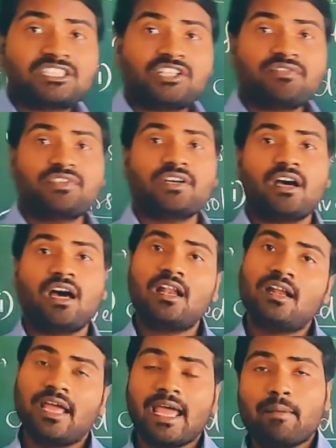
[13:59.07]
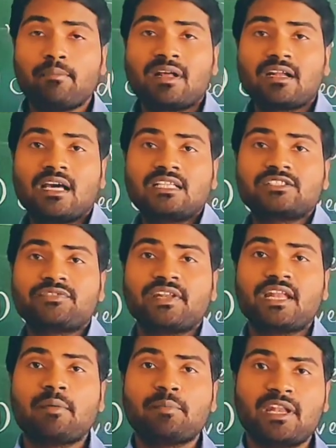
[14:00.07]
shift or Hamburger's
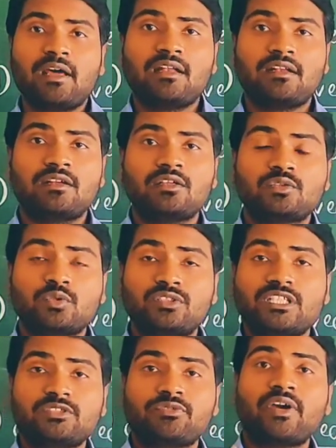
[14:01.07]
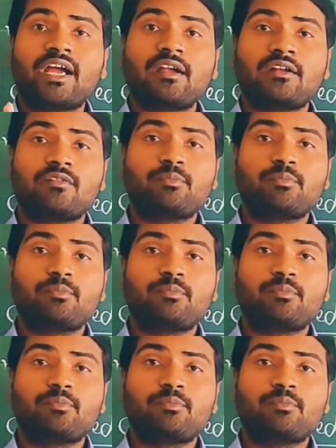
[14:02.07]
phenomenon. So this word